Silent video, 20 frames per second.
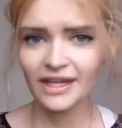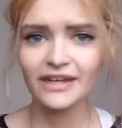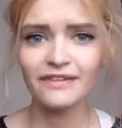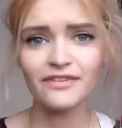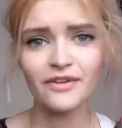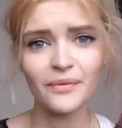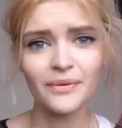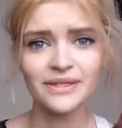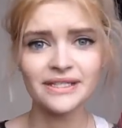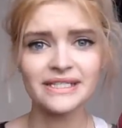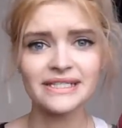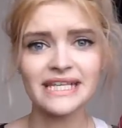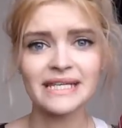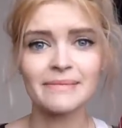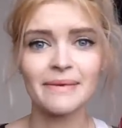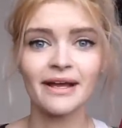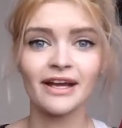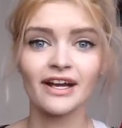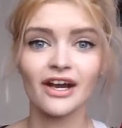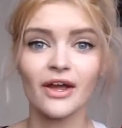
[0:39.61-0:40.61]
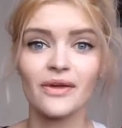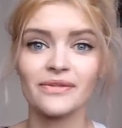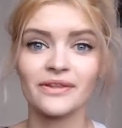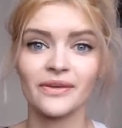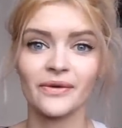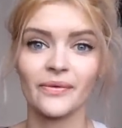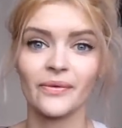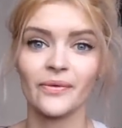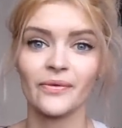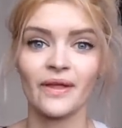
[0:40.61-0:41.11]
If you want to see my
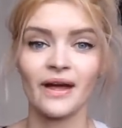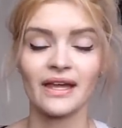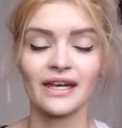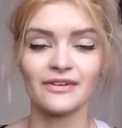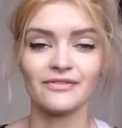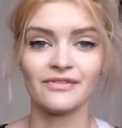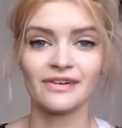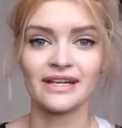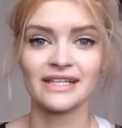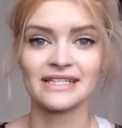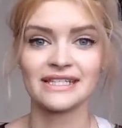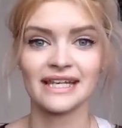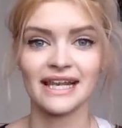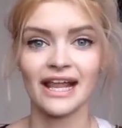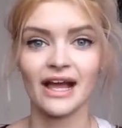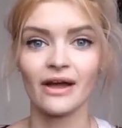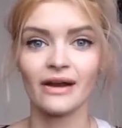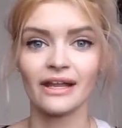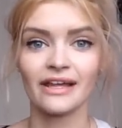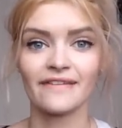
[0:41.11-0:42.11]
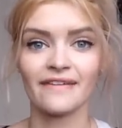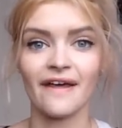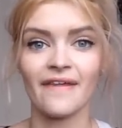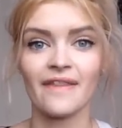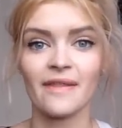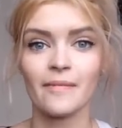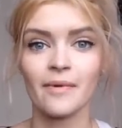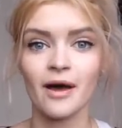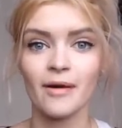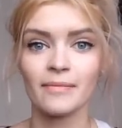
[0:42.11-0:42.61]
clothing haul that I did recently, I'll link that
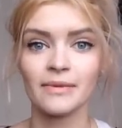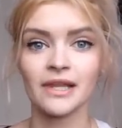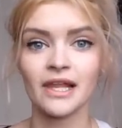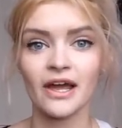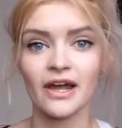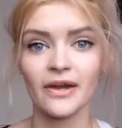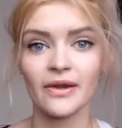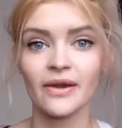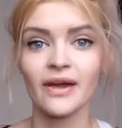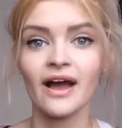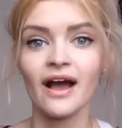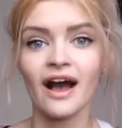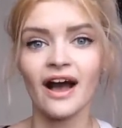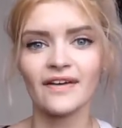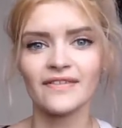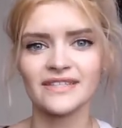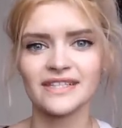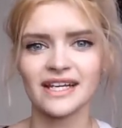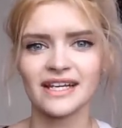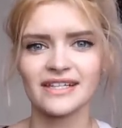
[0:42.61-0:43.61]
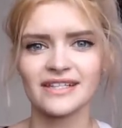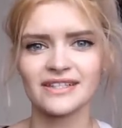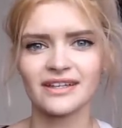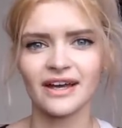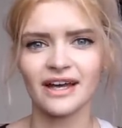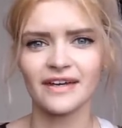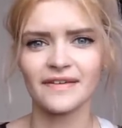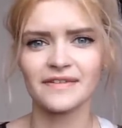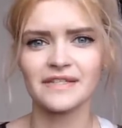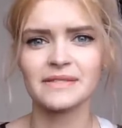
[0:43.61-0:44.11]
in the bar below. I decided to
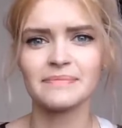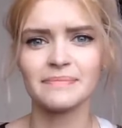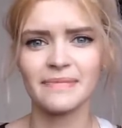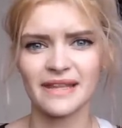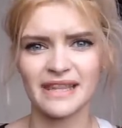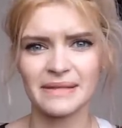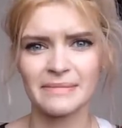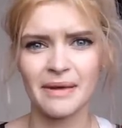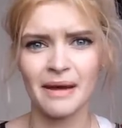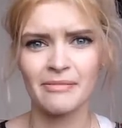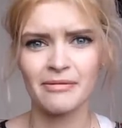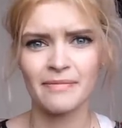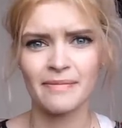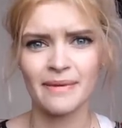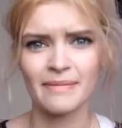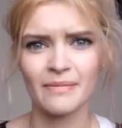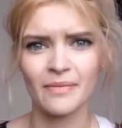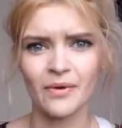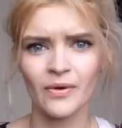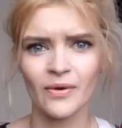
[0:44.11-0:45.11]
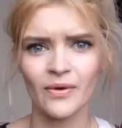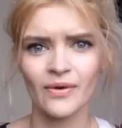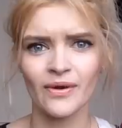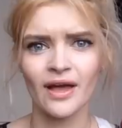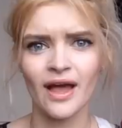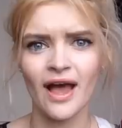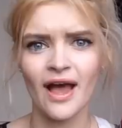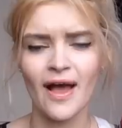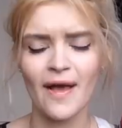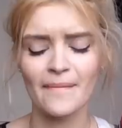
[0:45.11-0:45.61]
kind of split them up a bit more
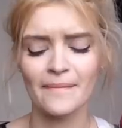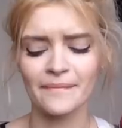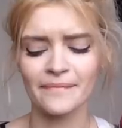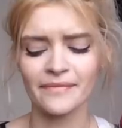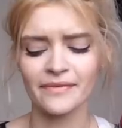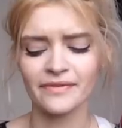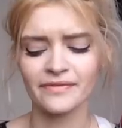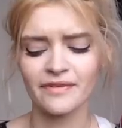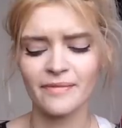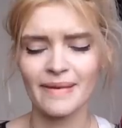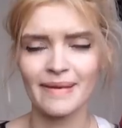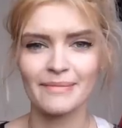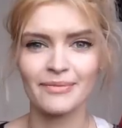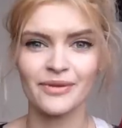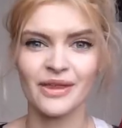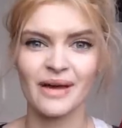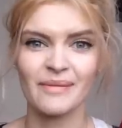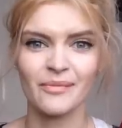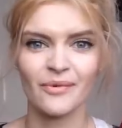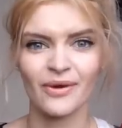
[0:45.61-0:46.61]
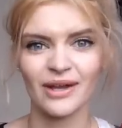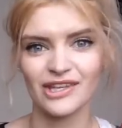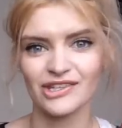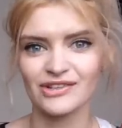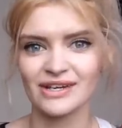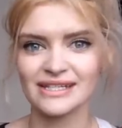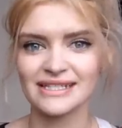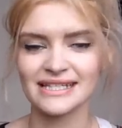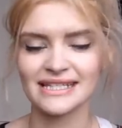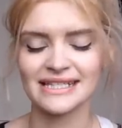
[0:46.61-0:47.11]
for people that are more
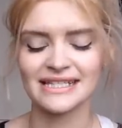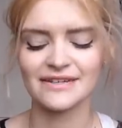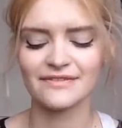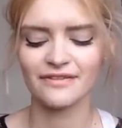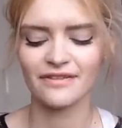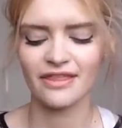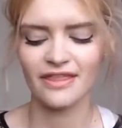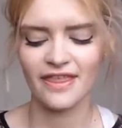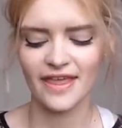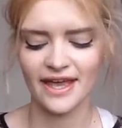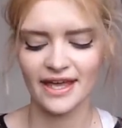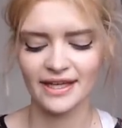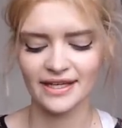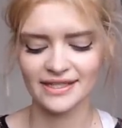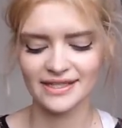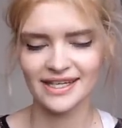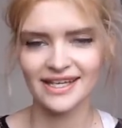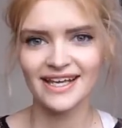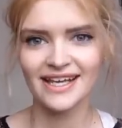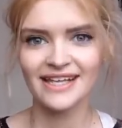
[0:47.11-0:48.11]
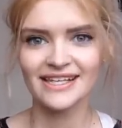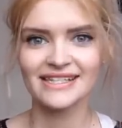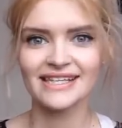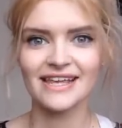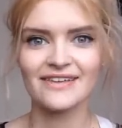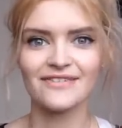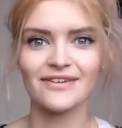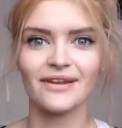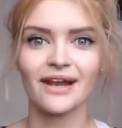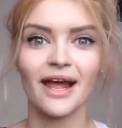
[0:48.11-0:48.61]
interested in different things.
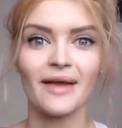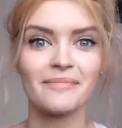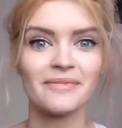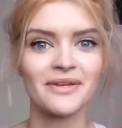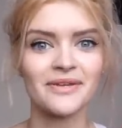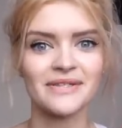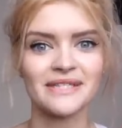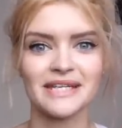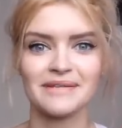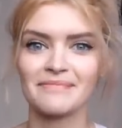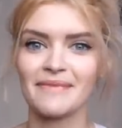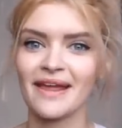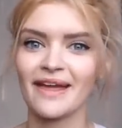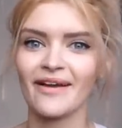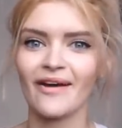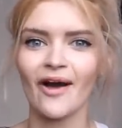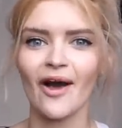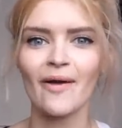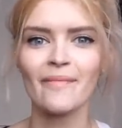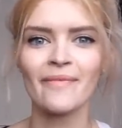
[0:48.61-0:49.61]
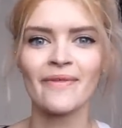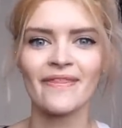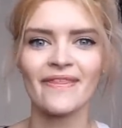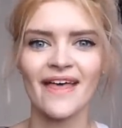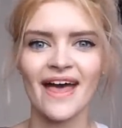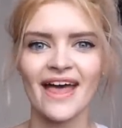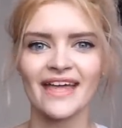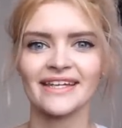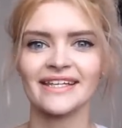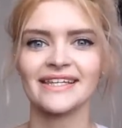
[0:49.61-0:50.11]
So if you like beauty and makeup,
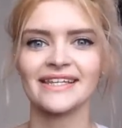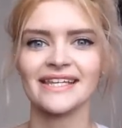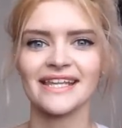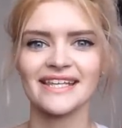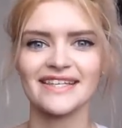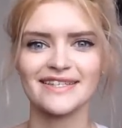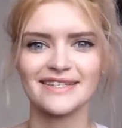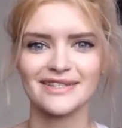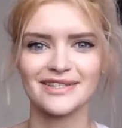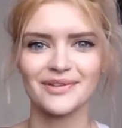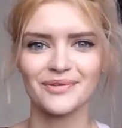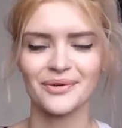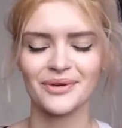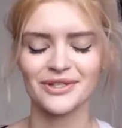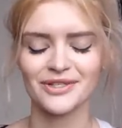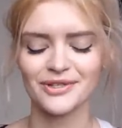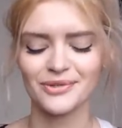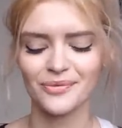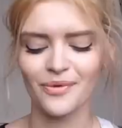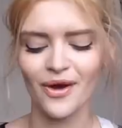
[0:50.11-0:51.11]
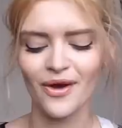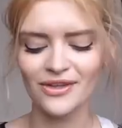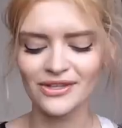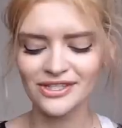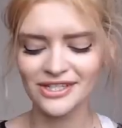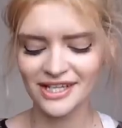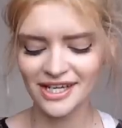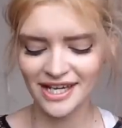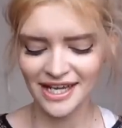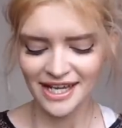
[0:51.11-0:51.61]
then this is the one to
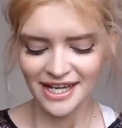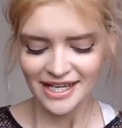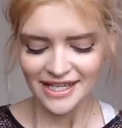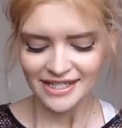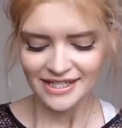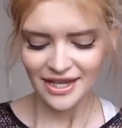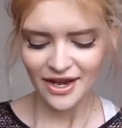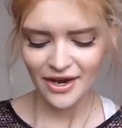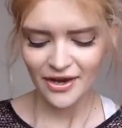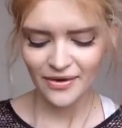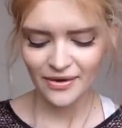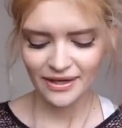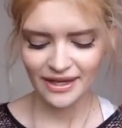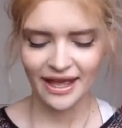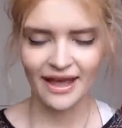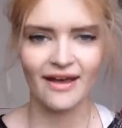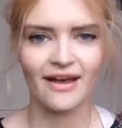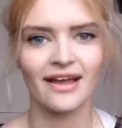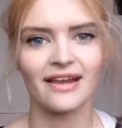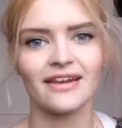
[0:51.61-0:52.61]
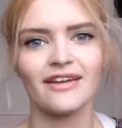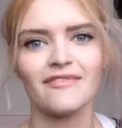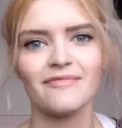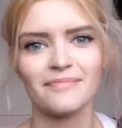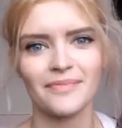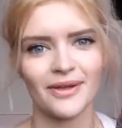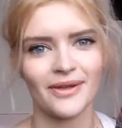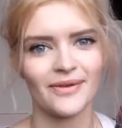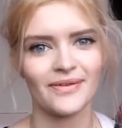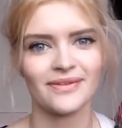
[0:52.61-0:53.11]
watch. So yeah, I
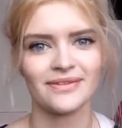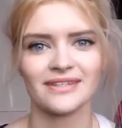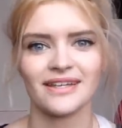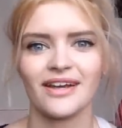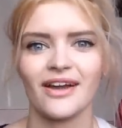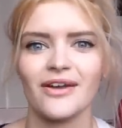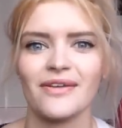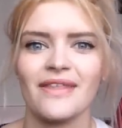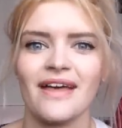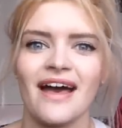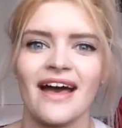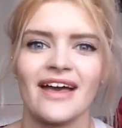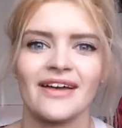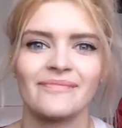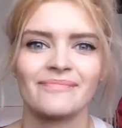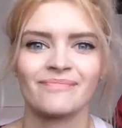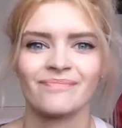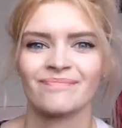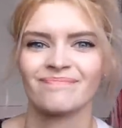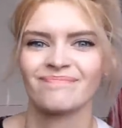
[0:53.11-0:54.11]
love Boots. I go there